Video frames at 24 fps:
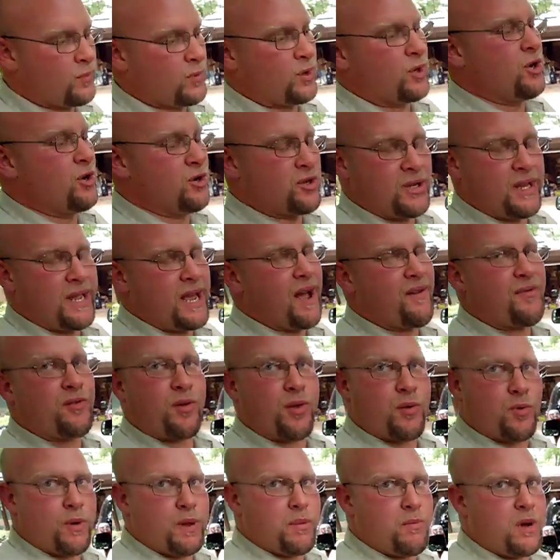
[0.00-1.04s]
Usually after
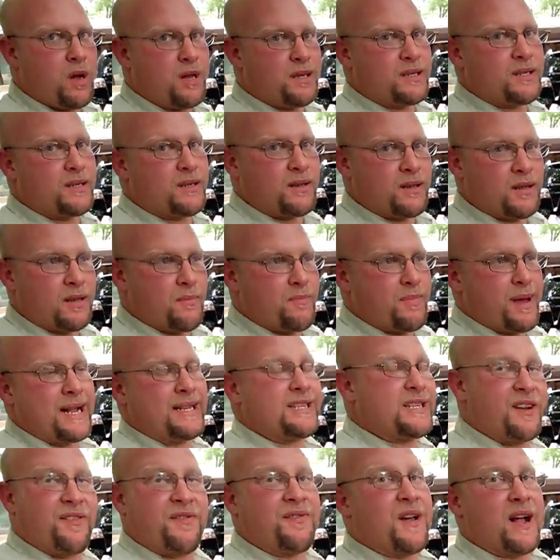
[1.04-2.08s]
3 months, the bait's
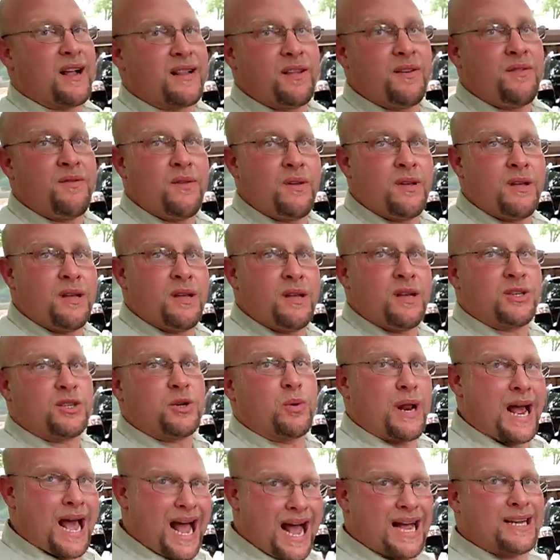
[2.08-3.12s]
ineffective, so
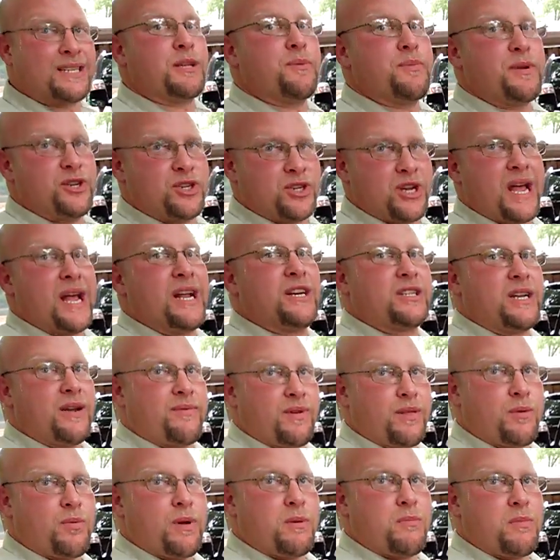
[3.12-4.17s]
it has to be changed every
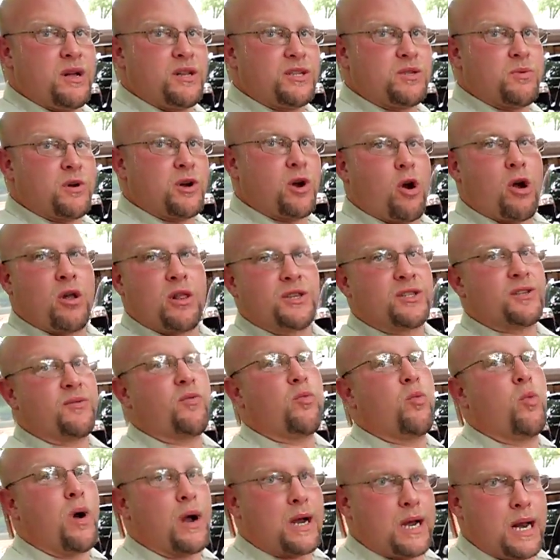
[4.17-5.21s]
3 months, regardless
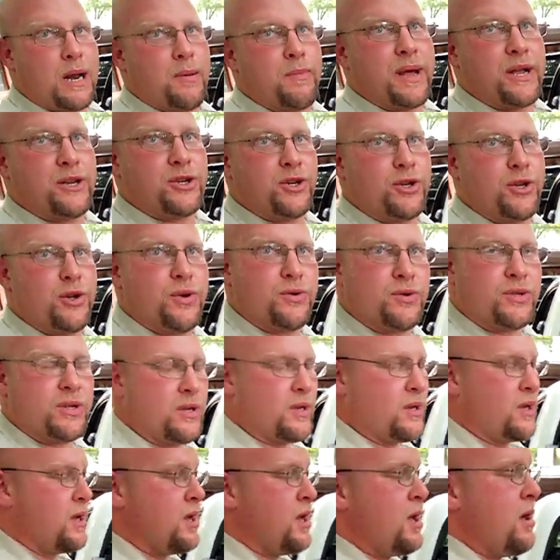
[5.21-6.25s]
of what kind of bait you use.
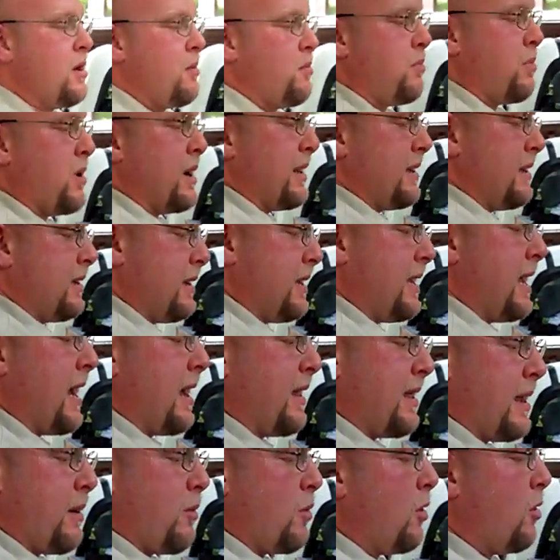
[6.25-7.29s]
But yeah,
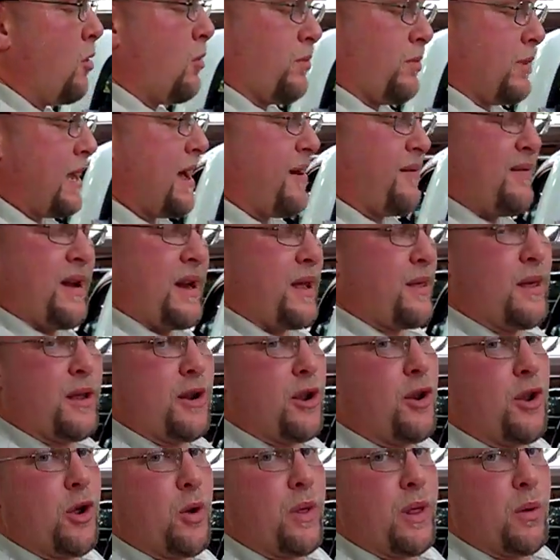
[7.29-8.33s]
they won't have anything to
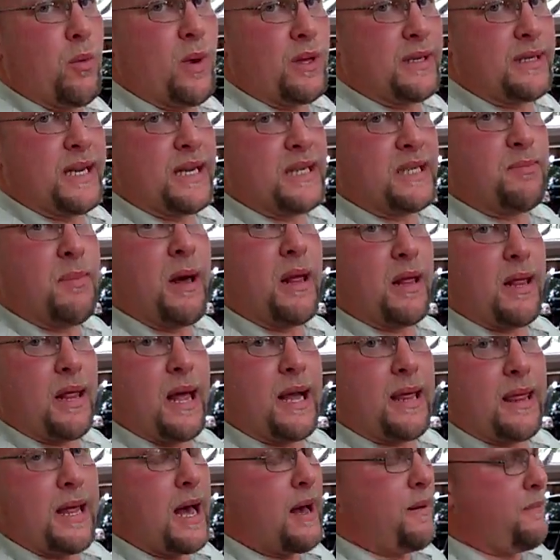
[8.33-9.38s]
do with it once they smell it
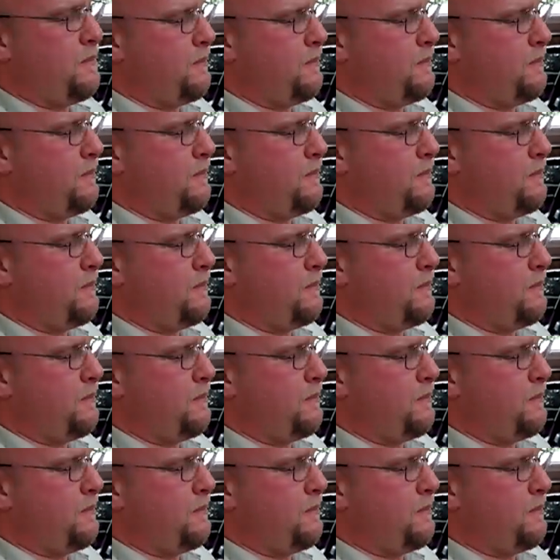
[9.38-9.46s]
like that.